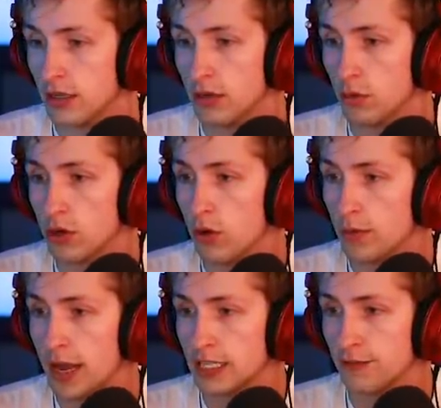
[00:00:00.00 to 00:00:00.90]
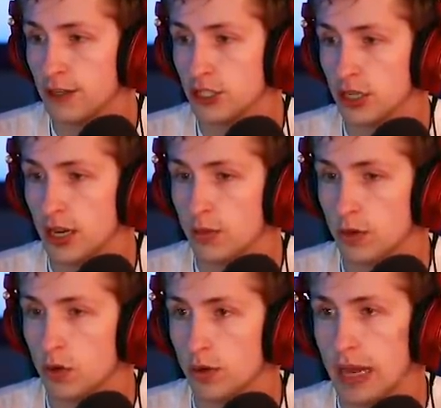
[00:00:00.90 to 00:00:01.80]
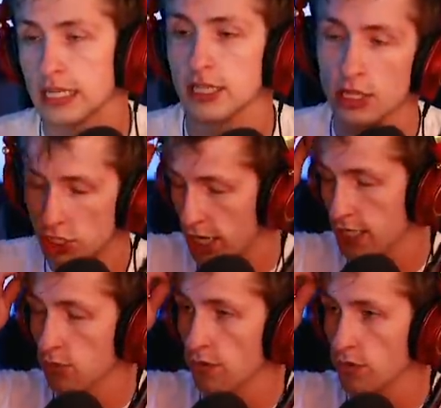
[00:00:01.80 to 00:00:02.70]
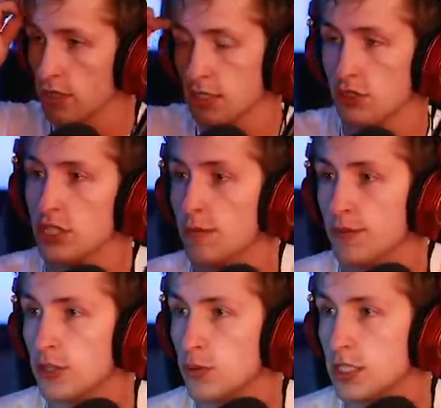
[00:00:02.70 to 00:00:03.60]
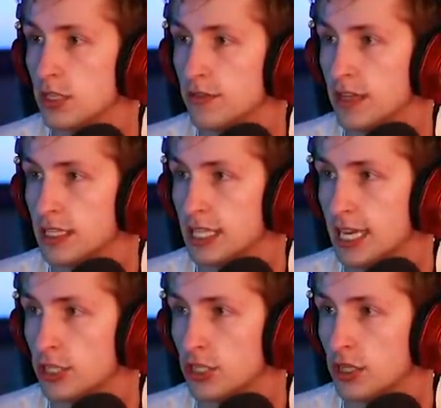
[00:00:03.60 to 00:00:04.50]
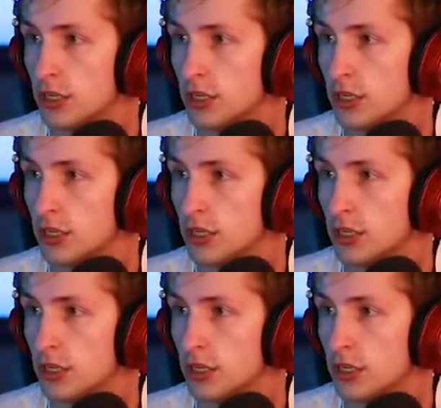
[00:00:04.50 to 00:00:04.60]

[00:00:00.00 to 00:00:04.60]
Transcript: We're going back to fishing and we're going back to the Enchanted River because there's some fish we still have yet to catch